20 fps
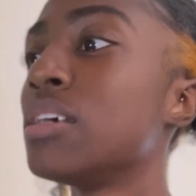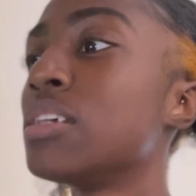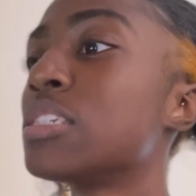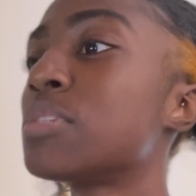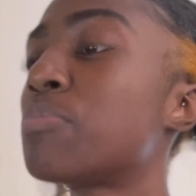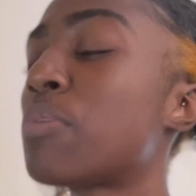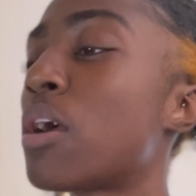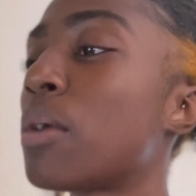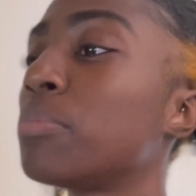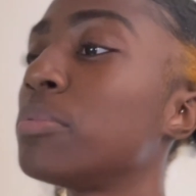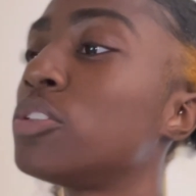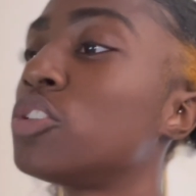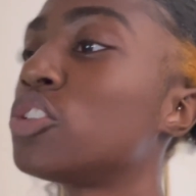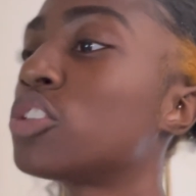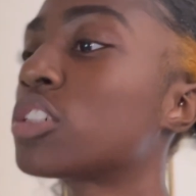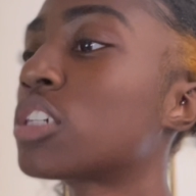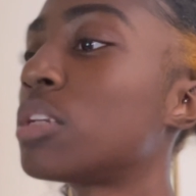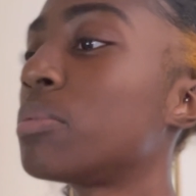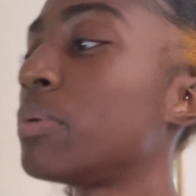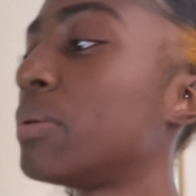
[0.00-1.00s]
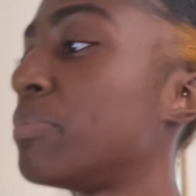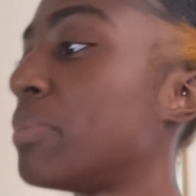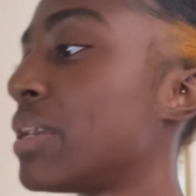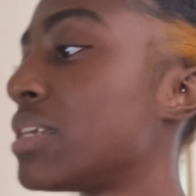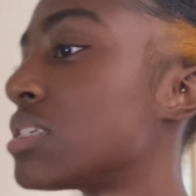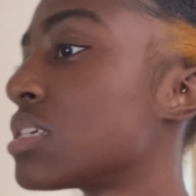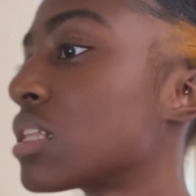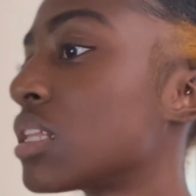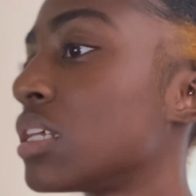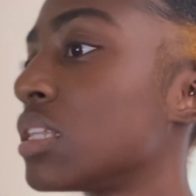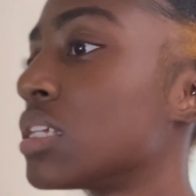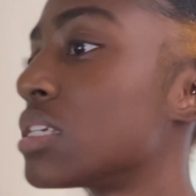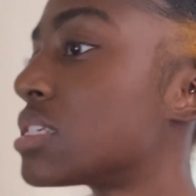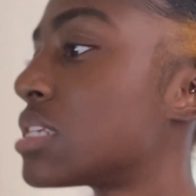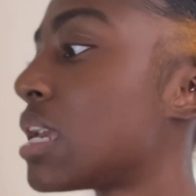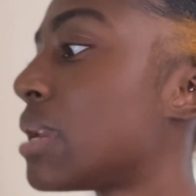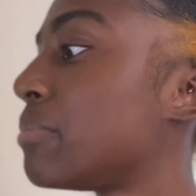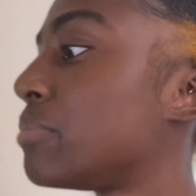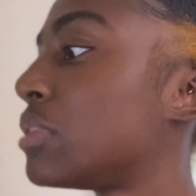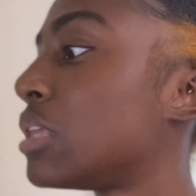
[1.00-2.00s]
It's probably just gonna be basically the
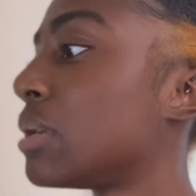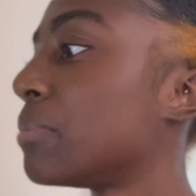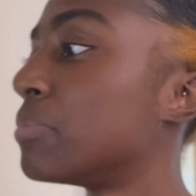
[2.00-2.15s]
same thing,